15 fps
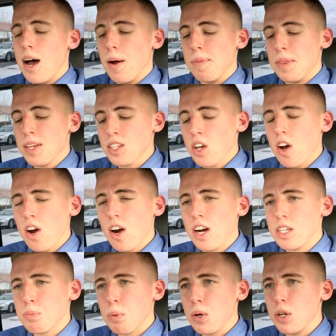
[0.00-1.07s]
This car
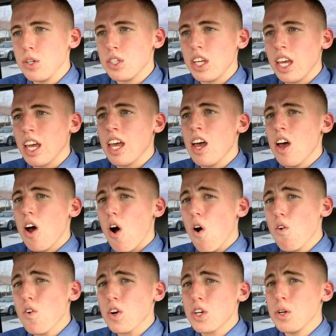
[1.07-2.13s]
is producing
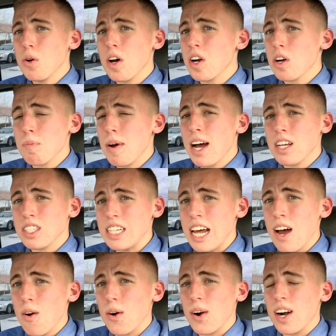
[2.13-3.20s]
over 200 miles an
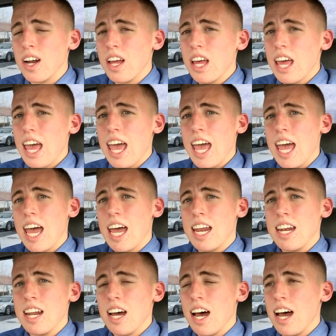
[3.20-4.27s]
hour,
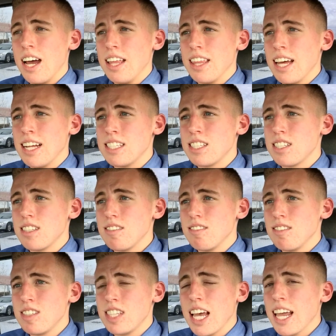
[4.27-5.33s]
and that's
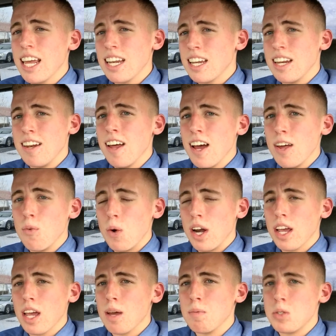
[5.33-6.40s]
second to none when
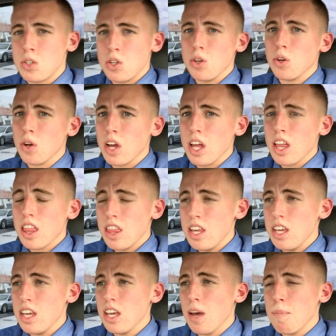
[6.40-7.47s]
it comes to
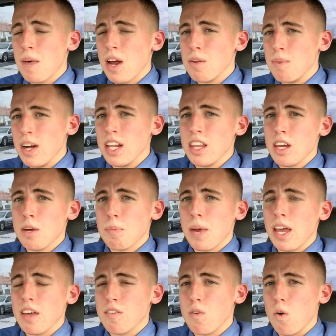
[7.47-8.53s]
the amount of money that you're
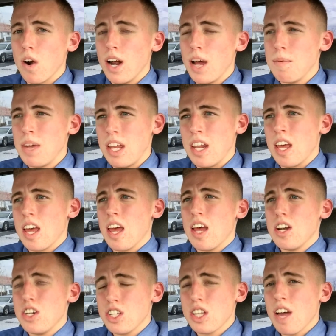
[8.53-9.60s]
paying for it. I mean,
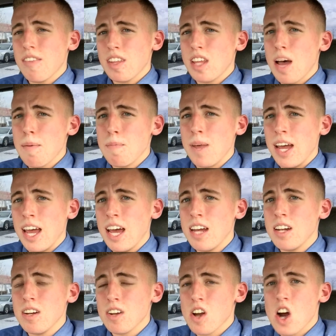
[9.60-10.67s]
just off the top of my head,
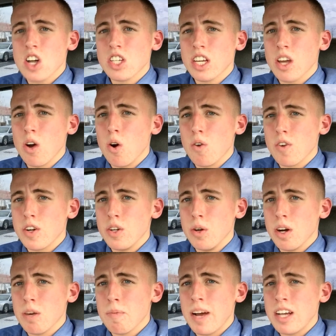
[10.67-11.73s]
cars that go over
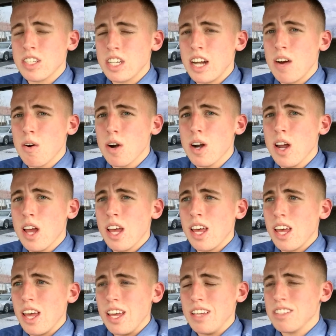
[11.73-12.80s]
200 miles an hour
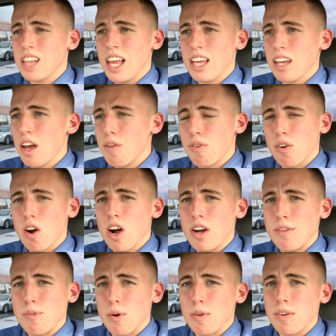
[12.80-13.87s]
is like a Ferrari
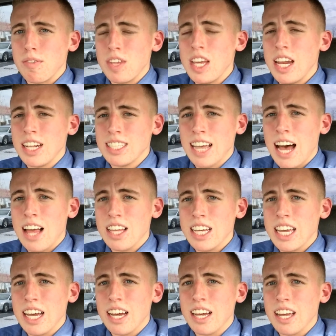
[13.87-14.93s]
458
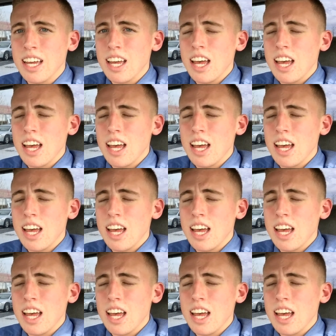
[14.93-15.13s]
Italia.